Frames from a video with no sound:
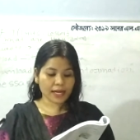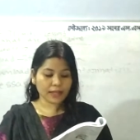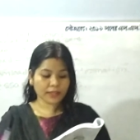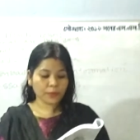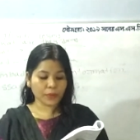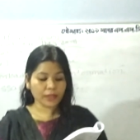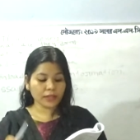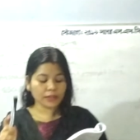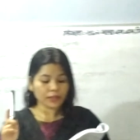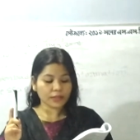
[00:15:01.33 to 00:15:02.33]
another one.
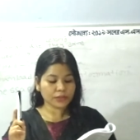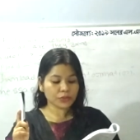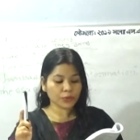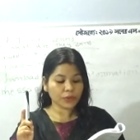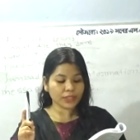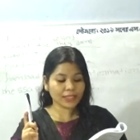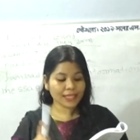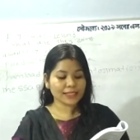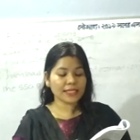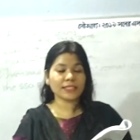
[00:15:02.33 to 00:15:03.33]
So
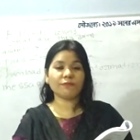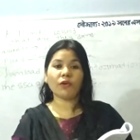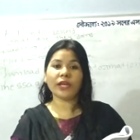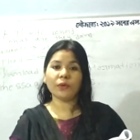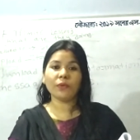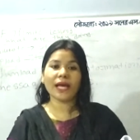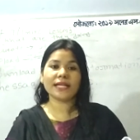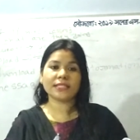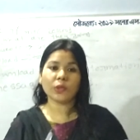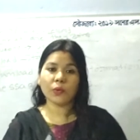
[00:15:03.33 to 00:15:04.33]
this is for you
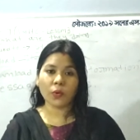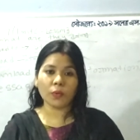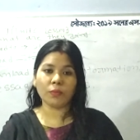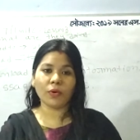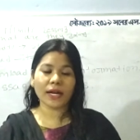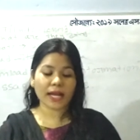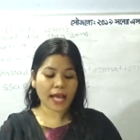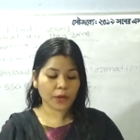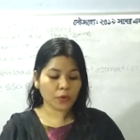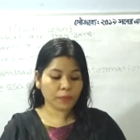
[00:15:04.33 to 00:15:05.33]
as your homework.
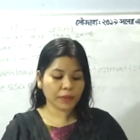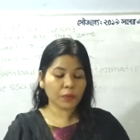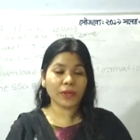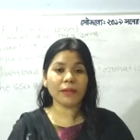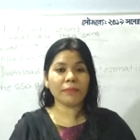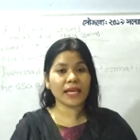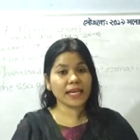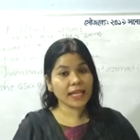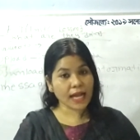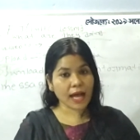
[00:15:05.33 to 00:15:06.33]
I hope you will
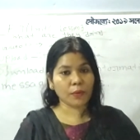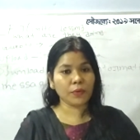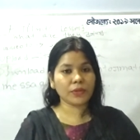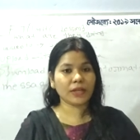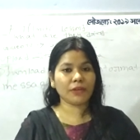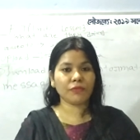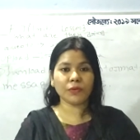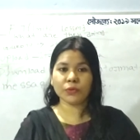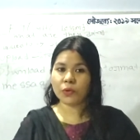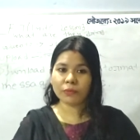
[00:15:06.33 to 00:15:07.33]
make it out. If
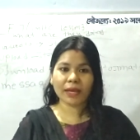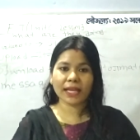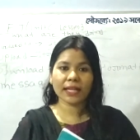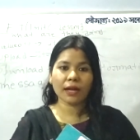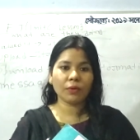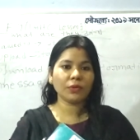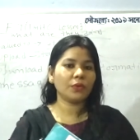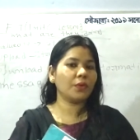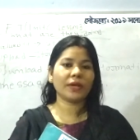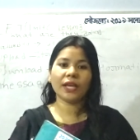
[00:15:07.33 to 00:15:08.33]
you don't make it out,
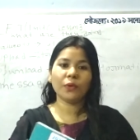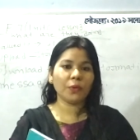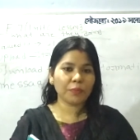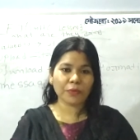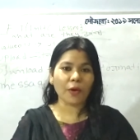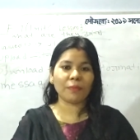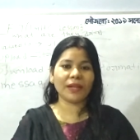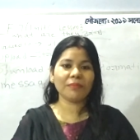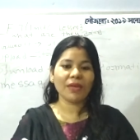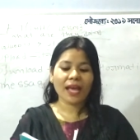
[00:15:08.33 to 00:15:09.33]
okay, no
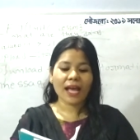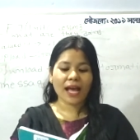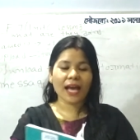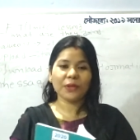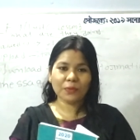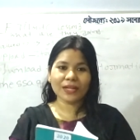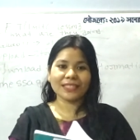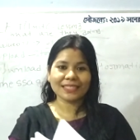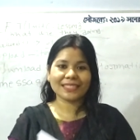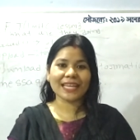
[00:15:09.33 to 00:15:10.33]
problem. I do
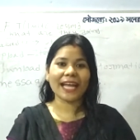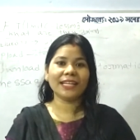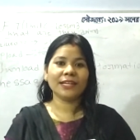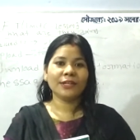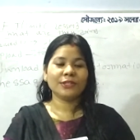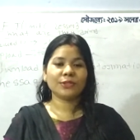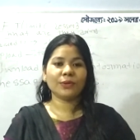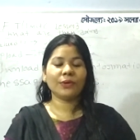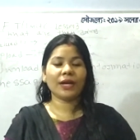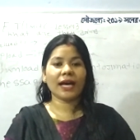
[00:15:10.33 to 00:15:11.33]
understand.
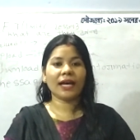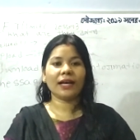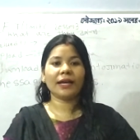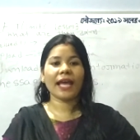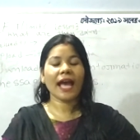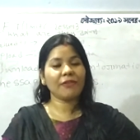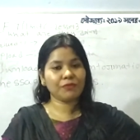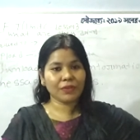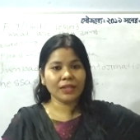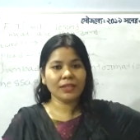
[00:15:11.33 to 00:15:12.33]
So have
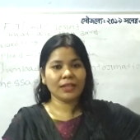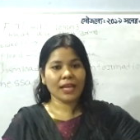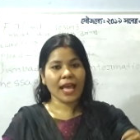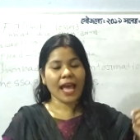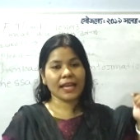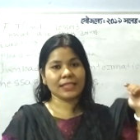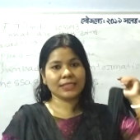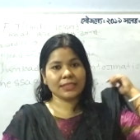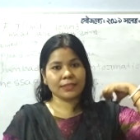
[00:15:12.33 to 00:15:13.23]
fun, and